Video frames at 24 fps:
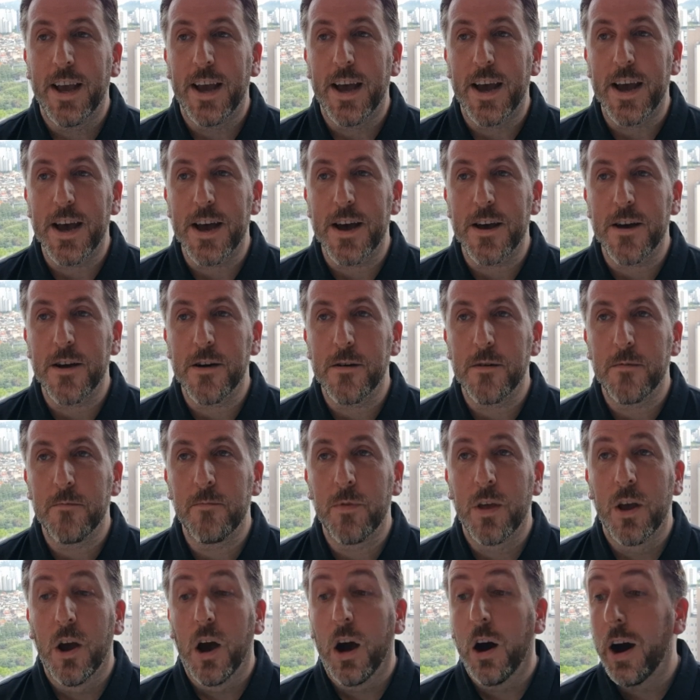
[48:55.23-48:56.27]

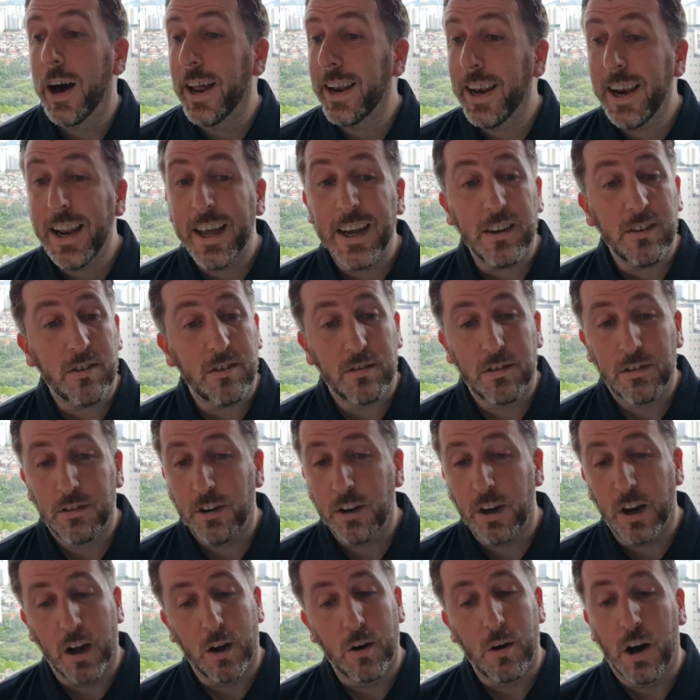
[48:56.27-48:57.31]
Um, unless,
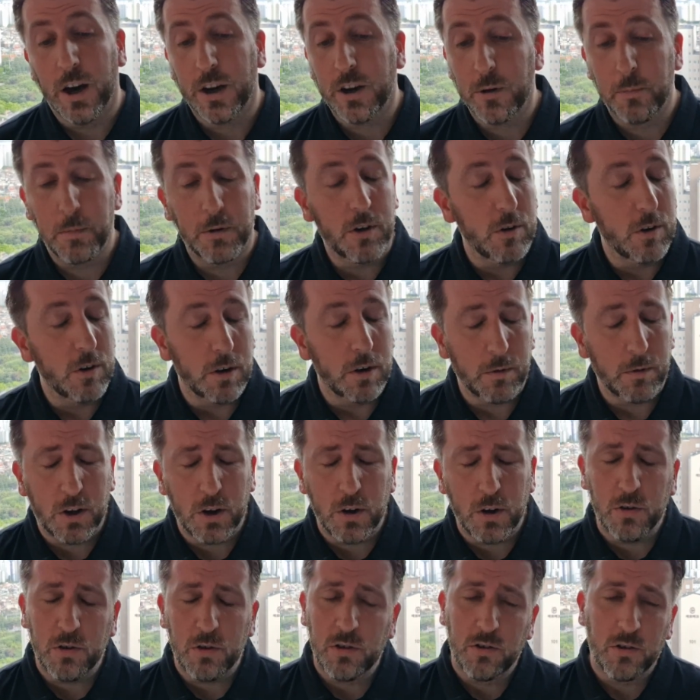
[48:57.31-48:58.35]
you know, I could be doing a
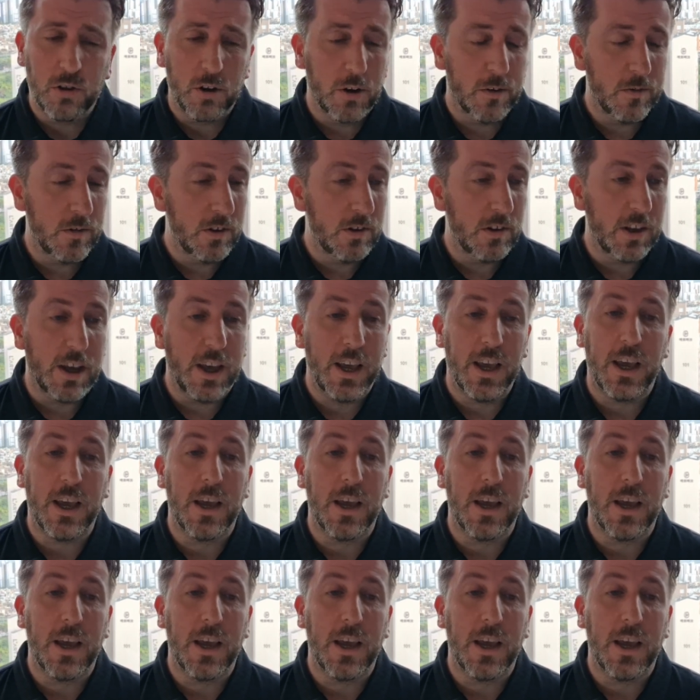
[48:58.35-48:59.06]
huge disservice here.